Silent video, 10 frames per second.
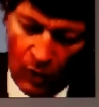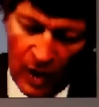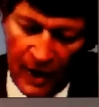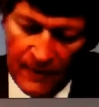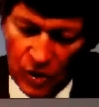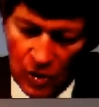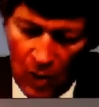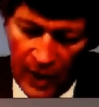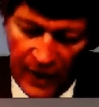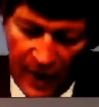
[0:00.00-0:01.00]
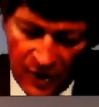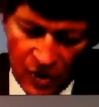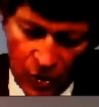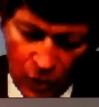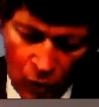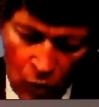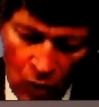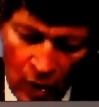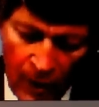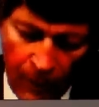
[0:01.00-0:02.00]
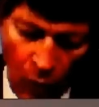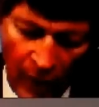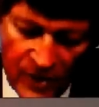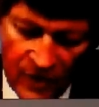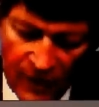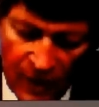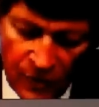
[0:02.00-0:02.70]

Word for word: The one I'm showing has two points of